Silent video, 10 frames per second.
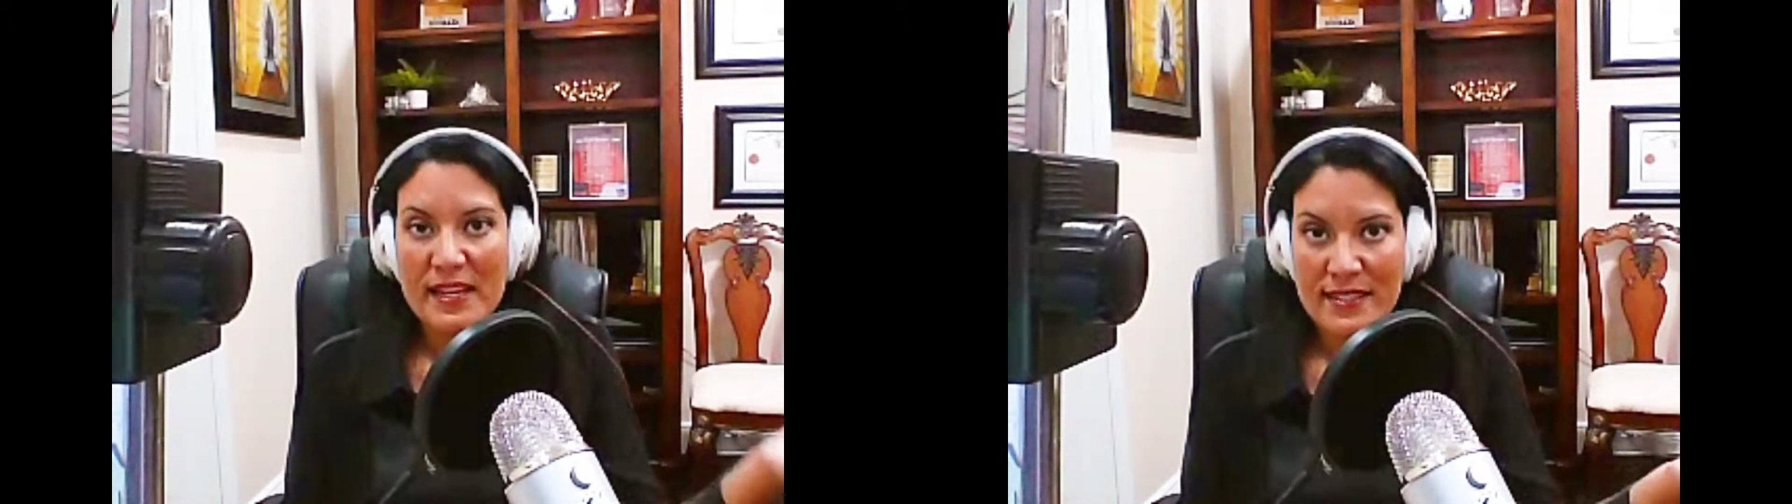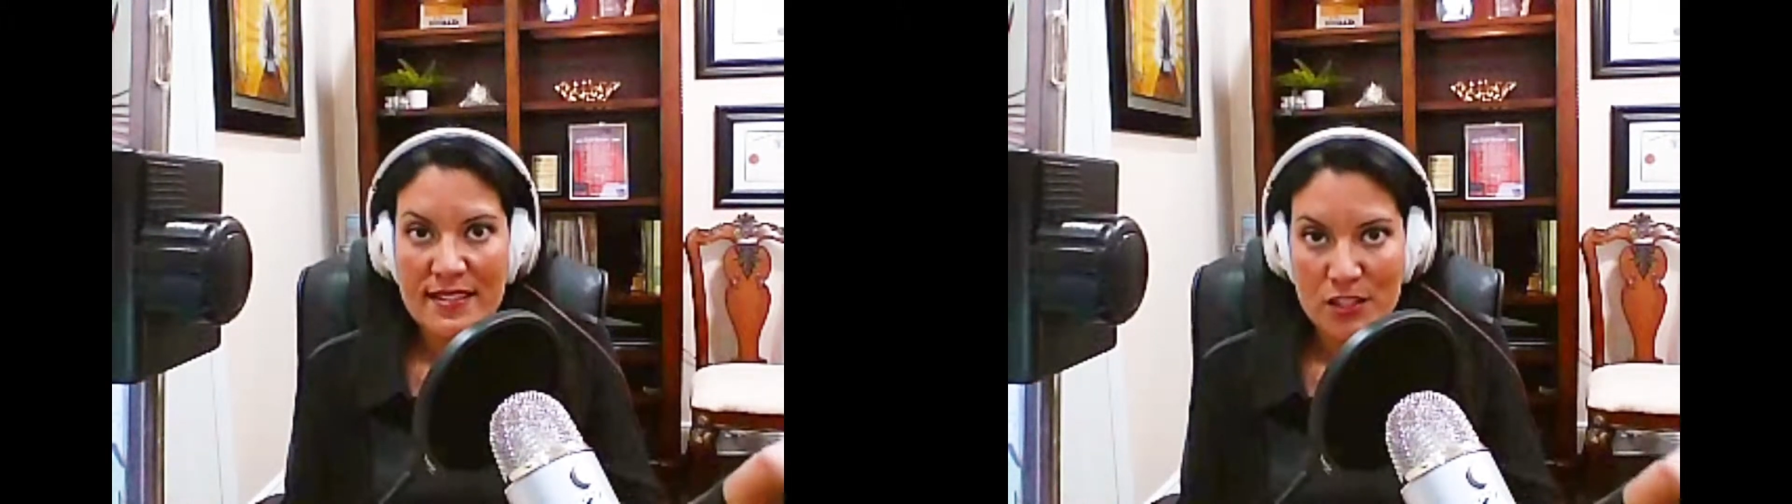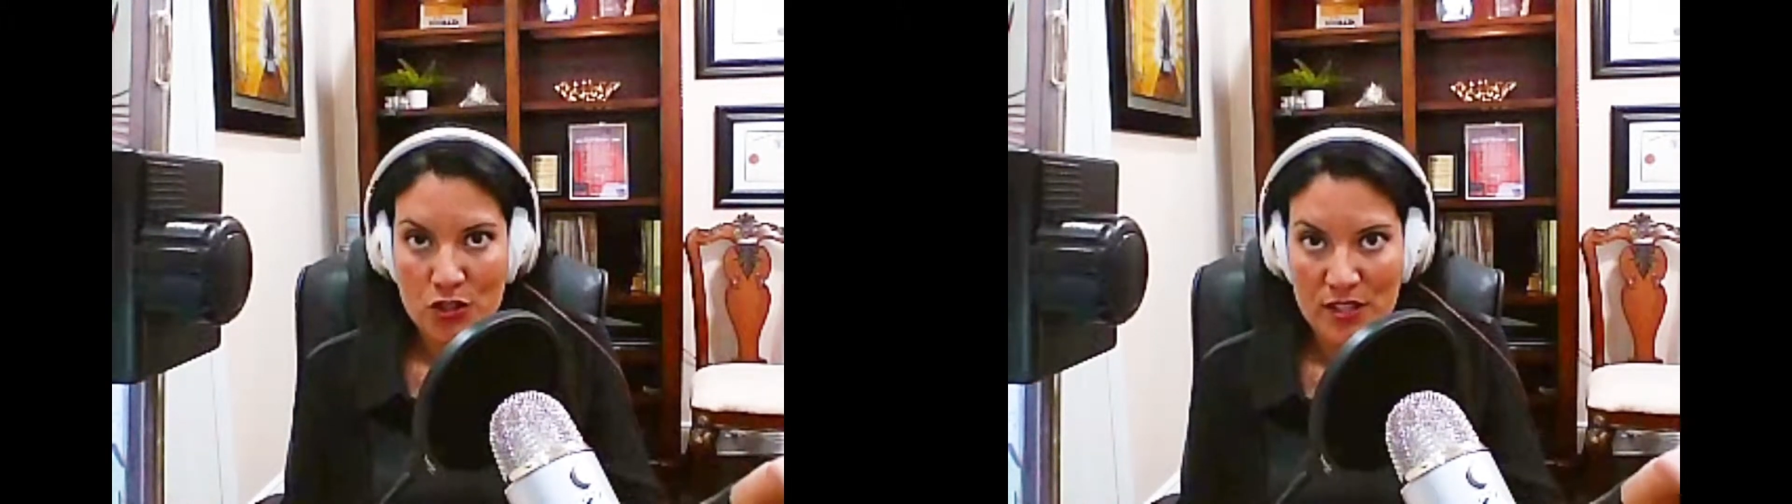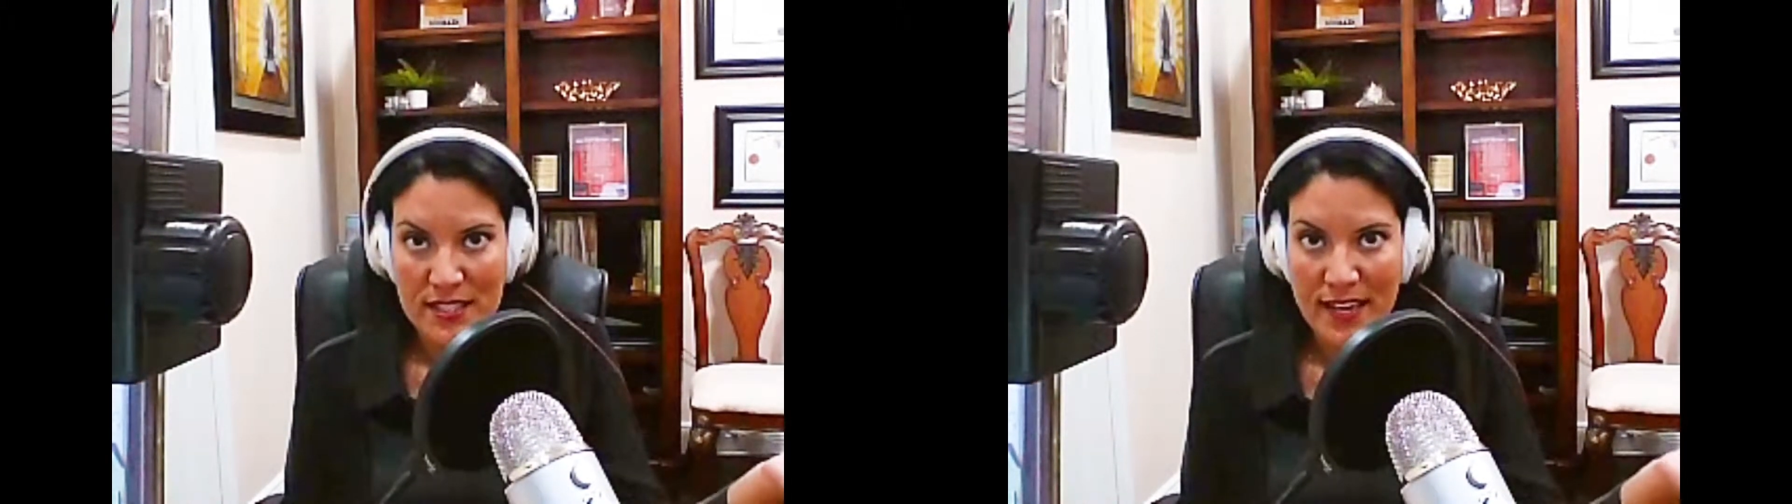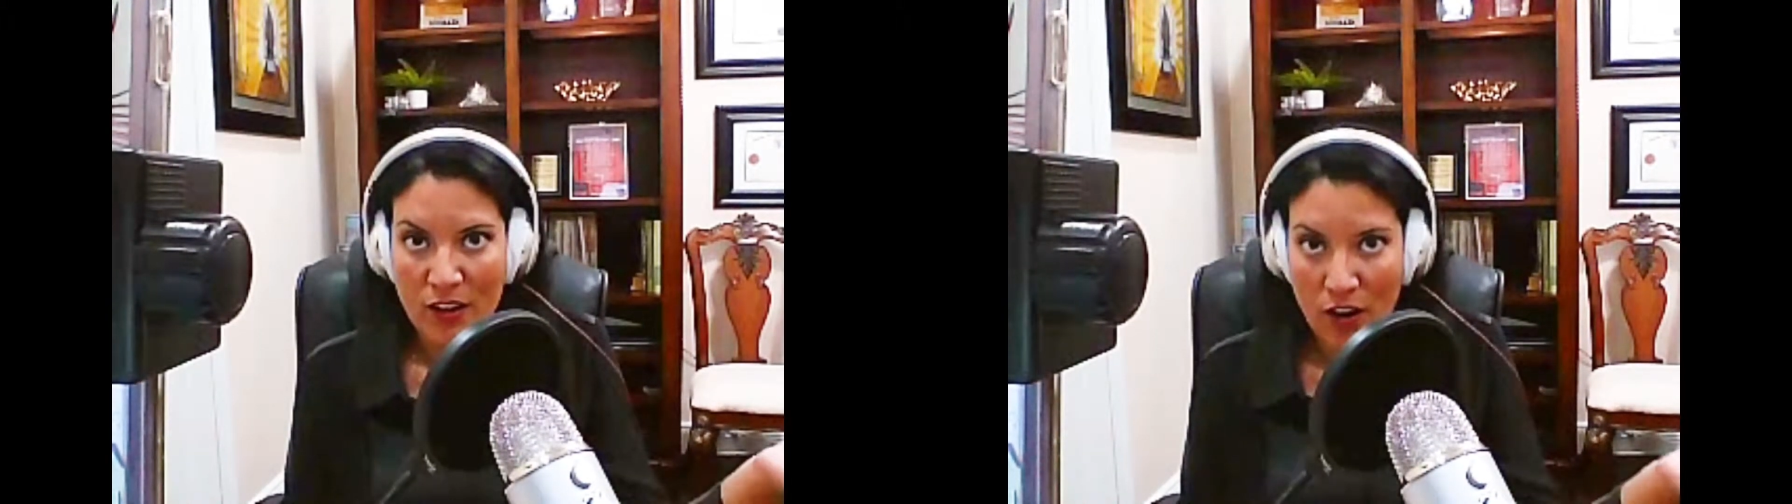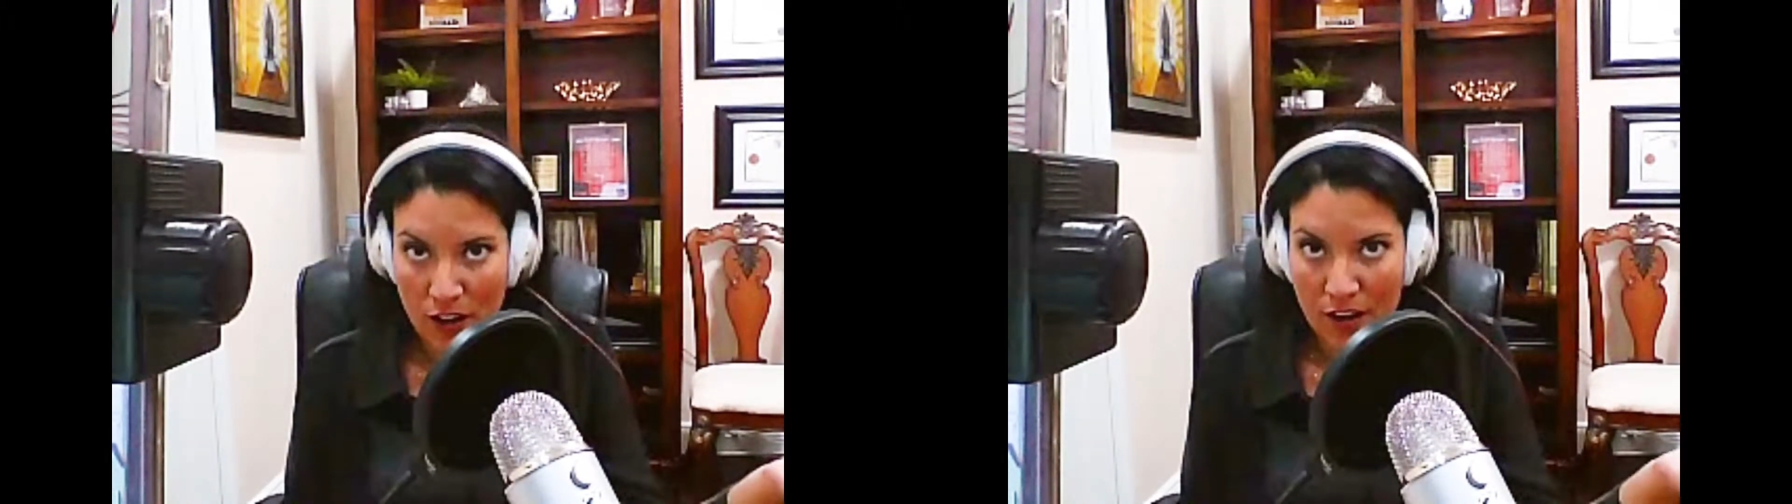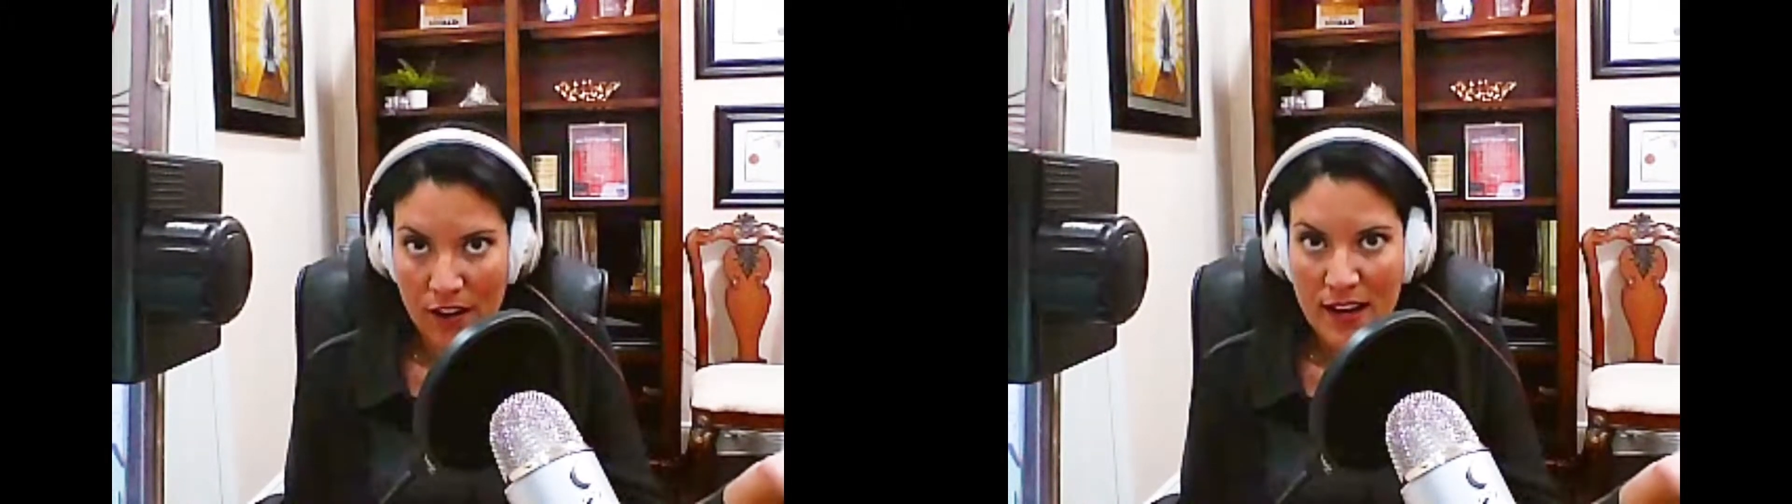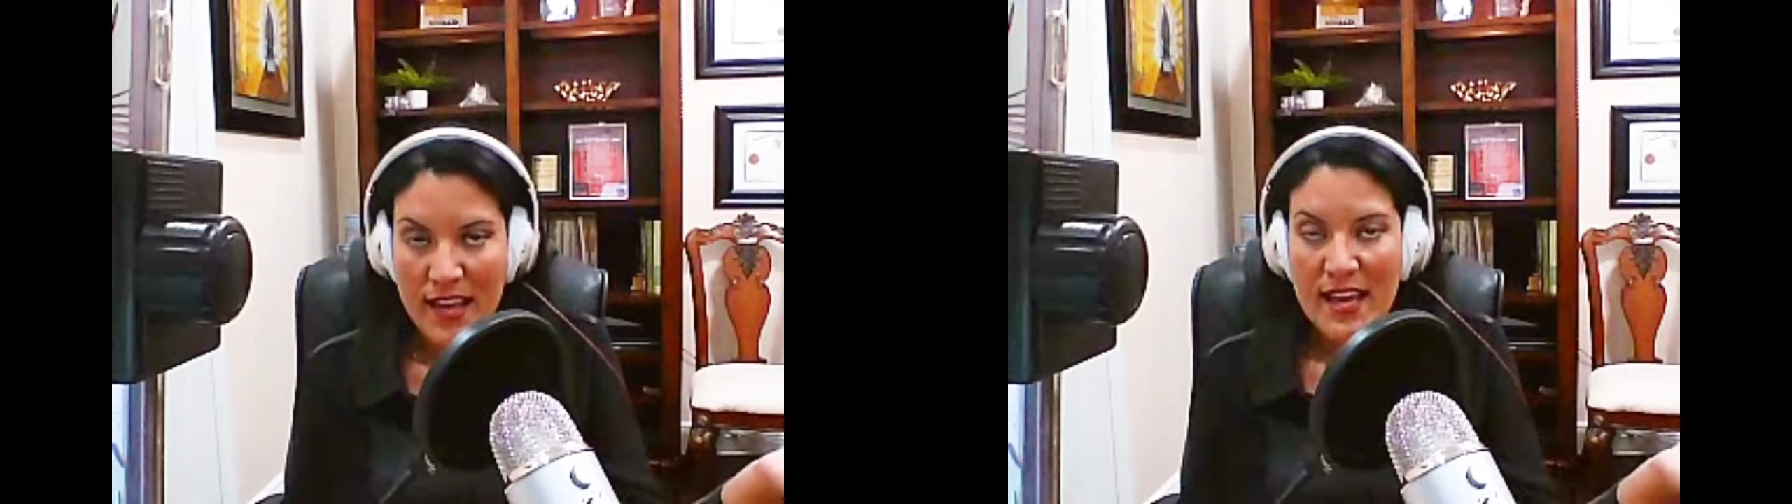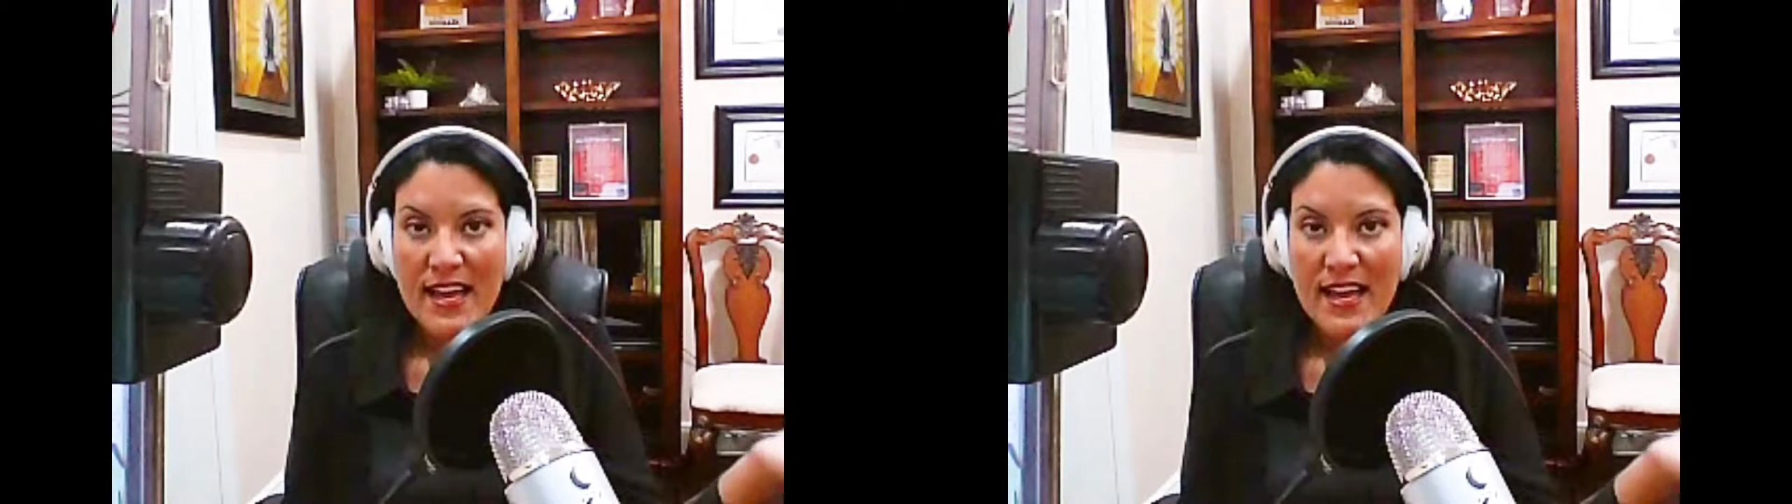best interest at heart